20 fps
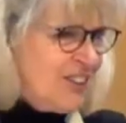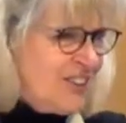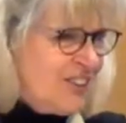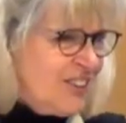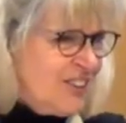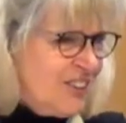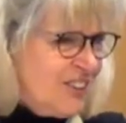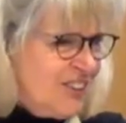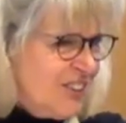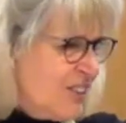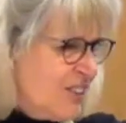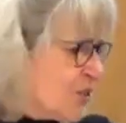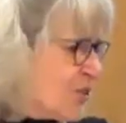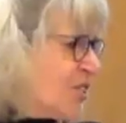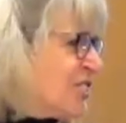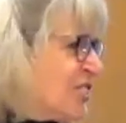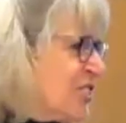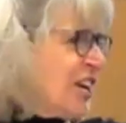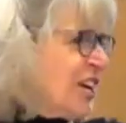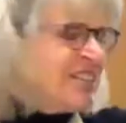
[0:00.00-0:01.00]
Crescendo.
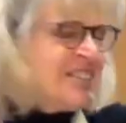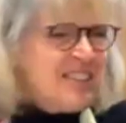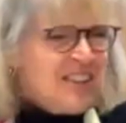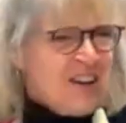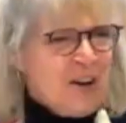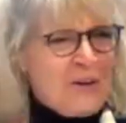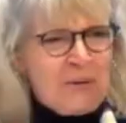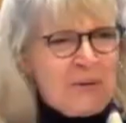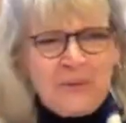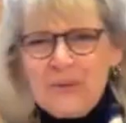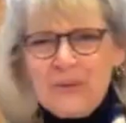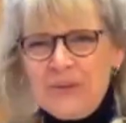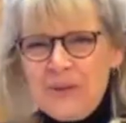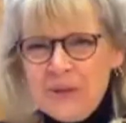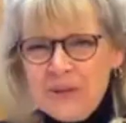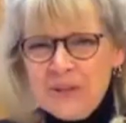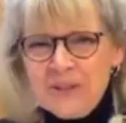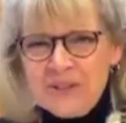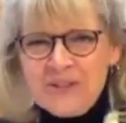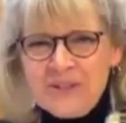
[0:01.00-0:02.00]
Crescendo.
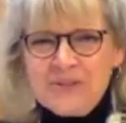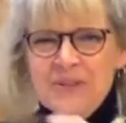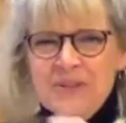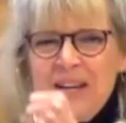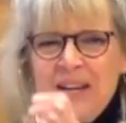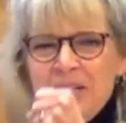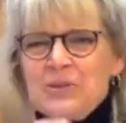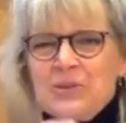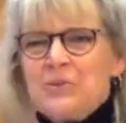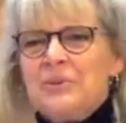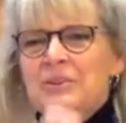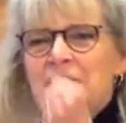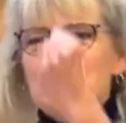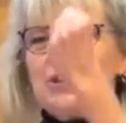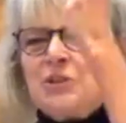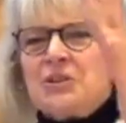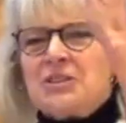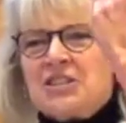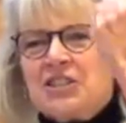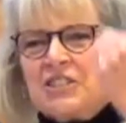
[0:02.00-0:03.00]
We had to really
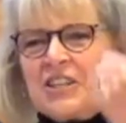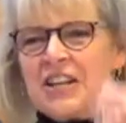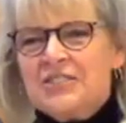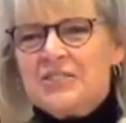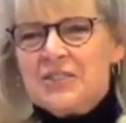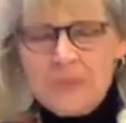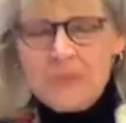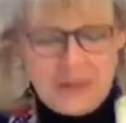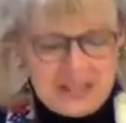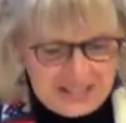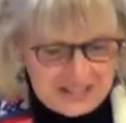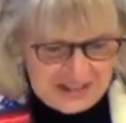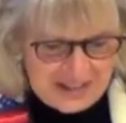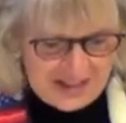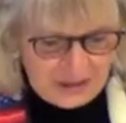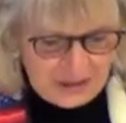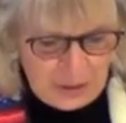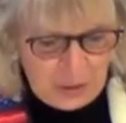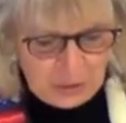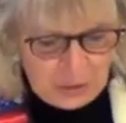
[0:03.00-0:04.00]
crescendo into
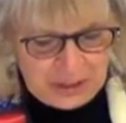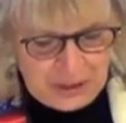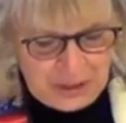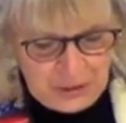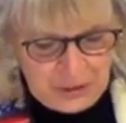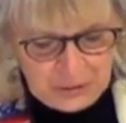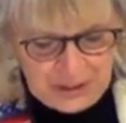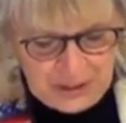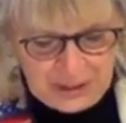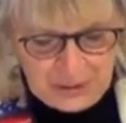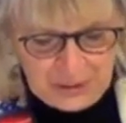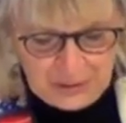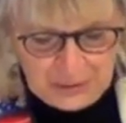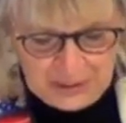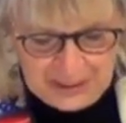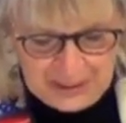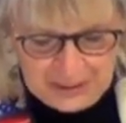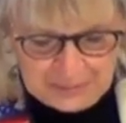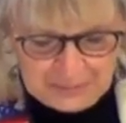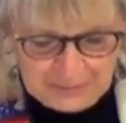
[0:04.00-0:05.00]
that holy, holy,
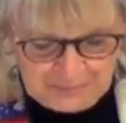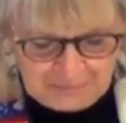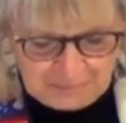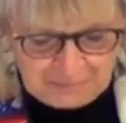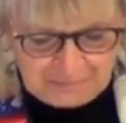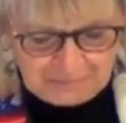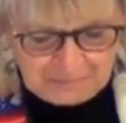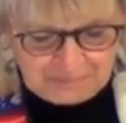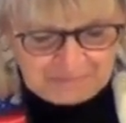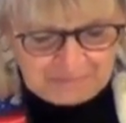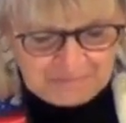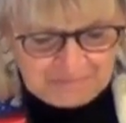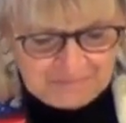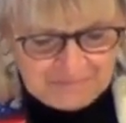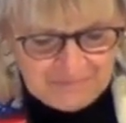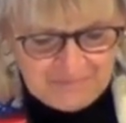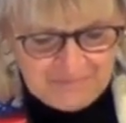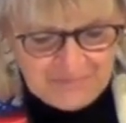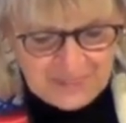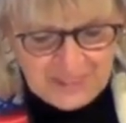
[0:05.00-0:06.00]
holy.
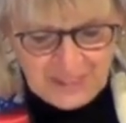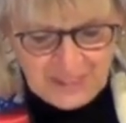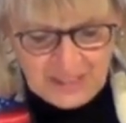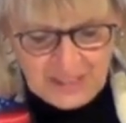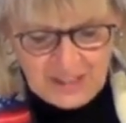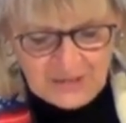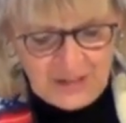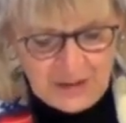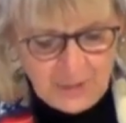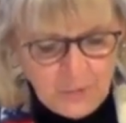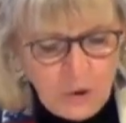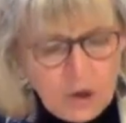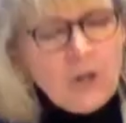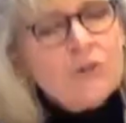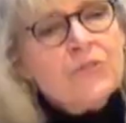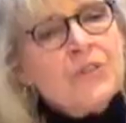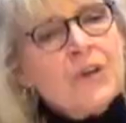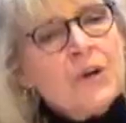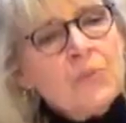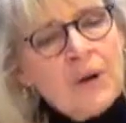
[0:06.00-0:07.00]
They
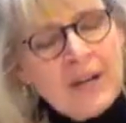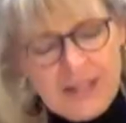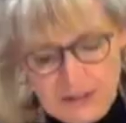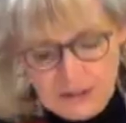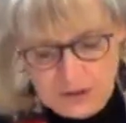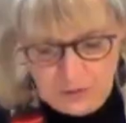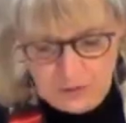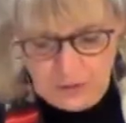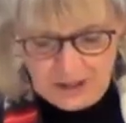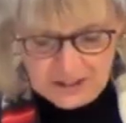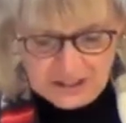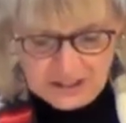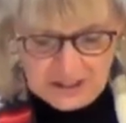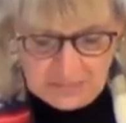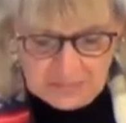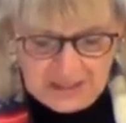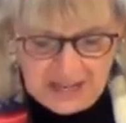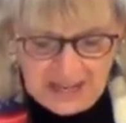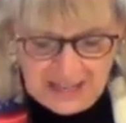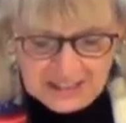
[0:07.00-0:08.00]
work their way into our
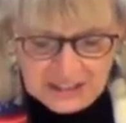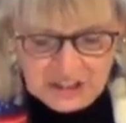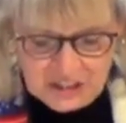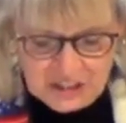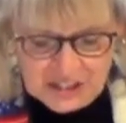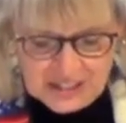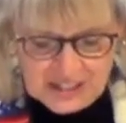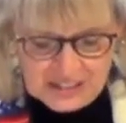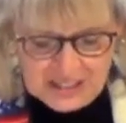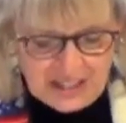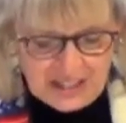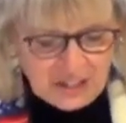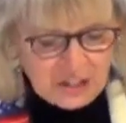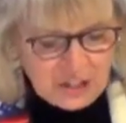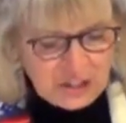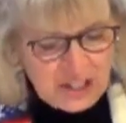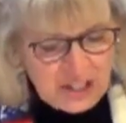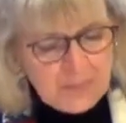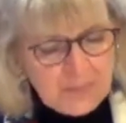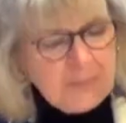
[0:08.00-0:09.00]
subconscious and
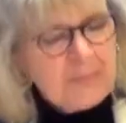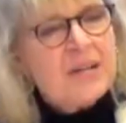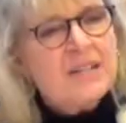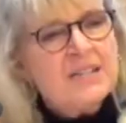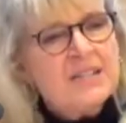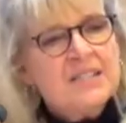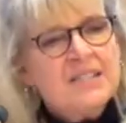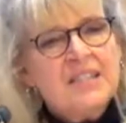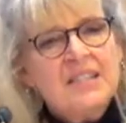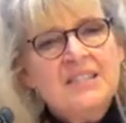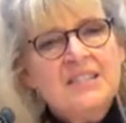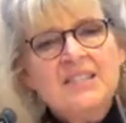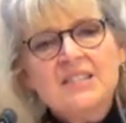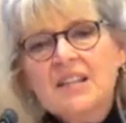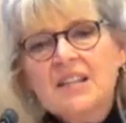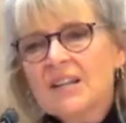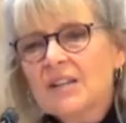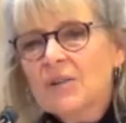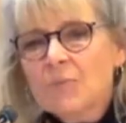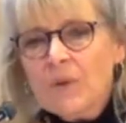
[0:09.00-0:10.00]
shape us in
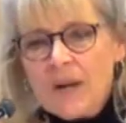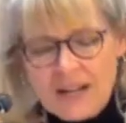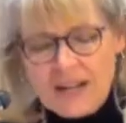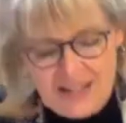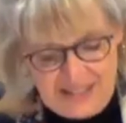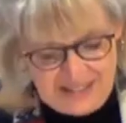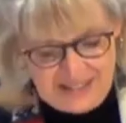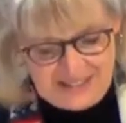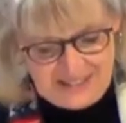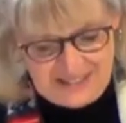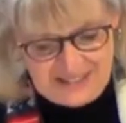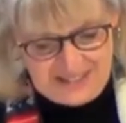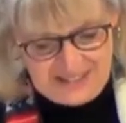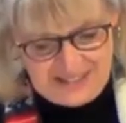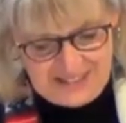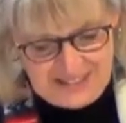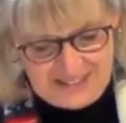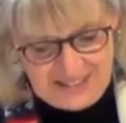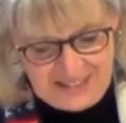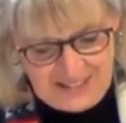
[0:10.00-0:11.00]
subtle ways,
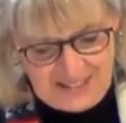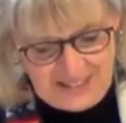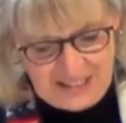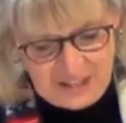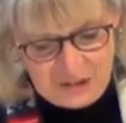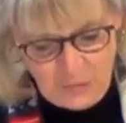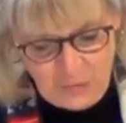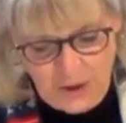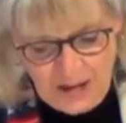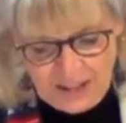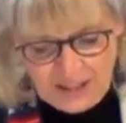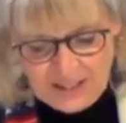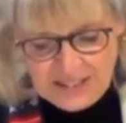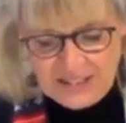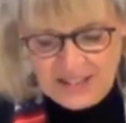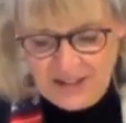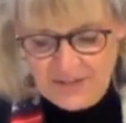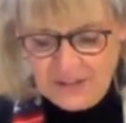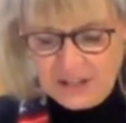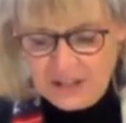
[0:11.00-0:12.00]
as well as
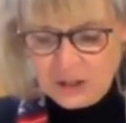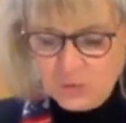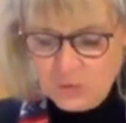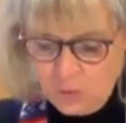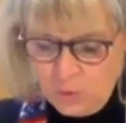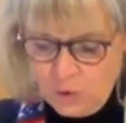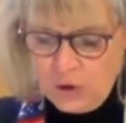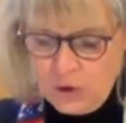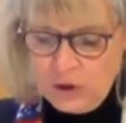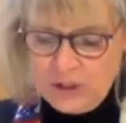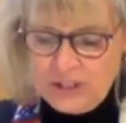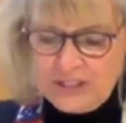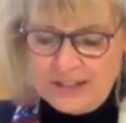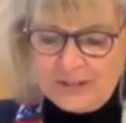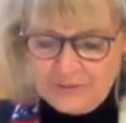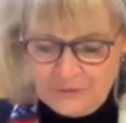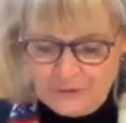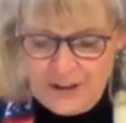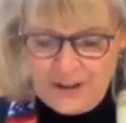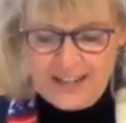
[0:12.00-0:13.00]
giving us words
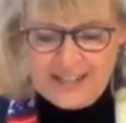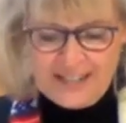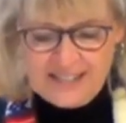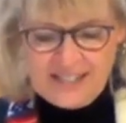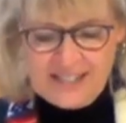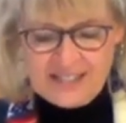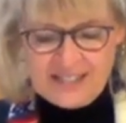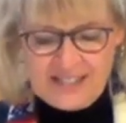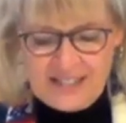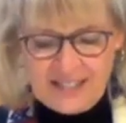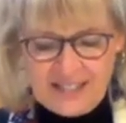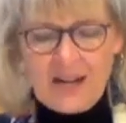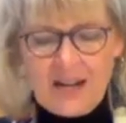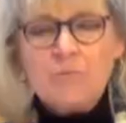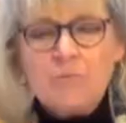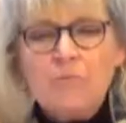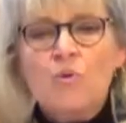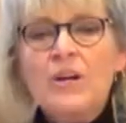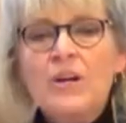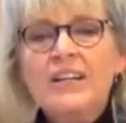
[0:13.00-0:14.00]
and phrases that
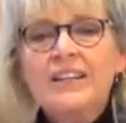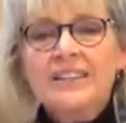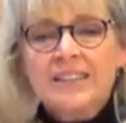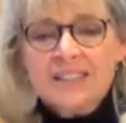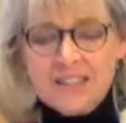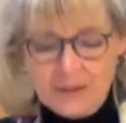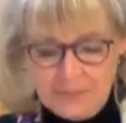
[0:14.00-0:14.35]
come quickly to